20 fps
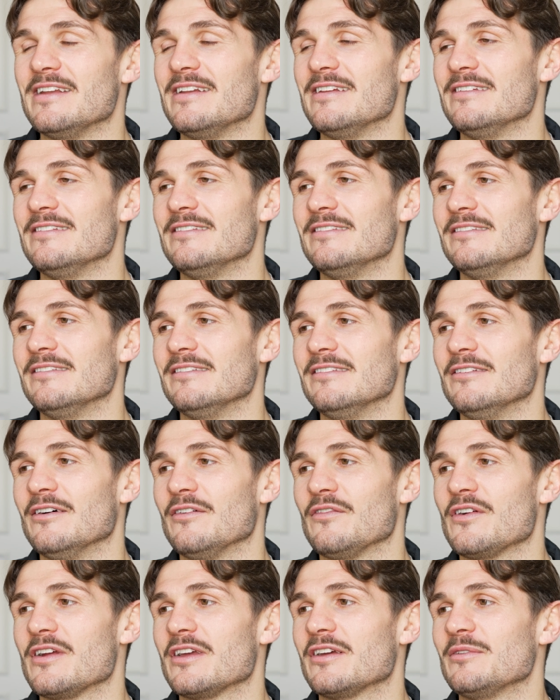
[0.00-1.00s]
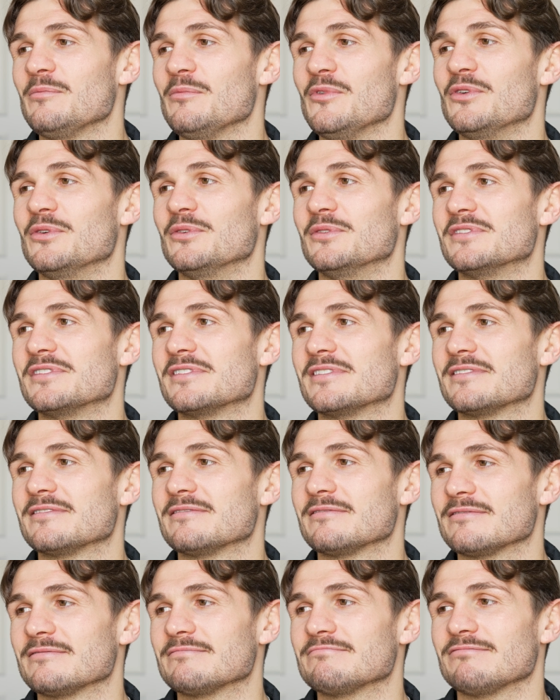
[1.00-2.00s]
in not very good moods,
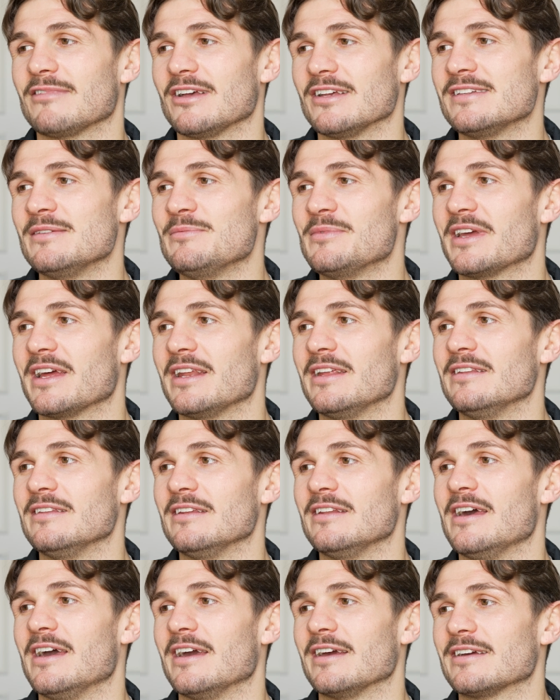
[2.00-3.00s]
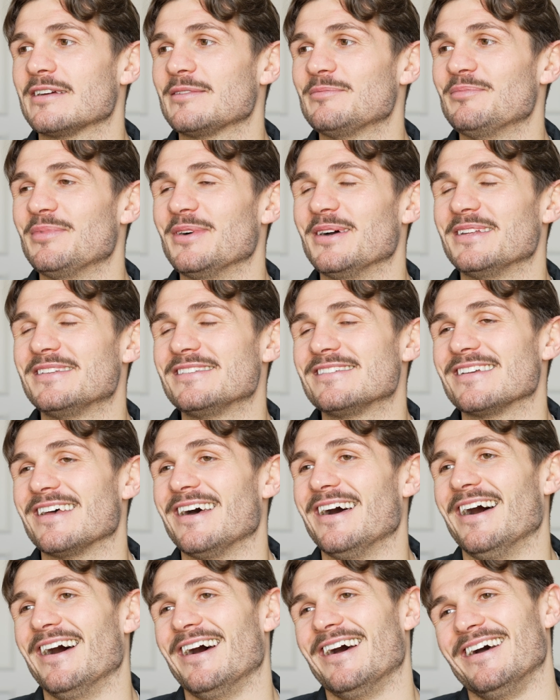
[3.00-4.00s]
I seem to get it in the neck. But
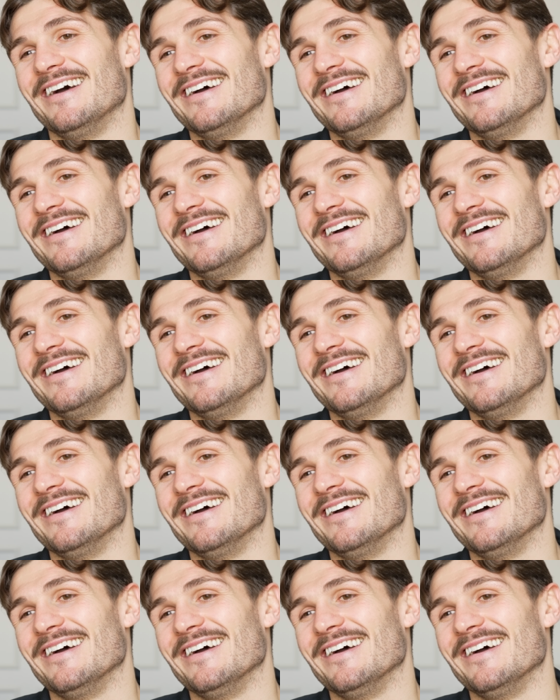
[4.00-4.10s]
uh,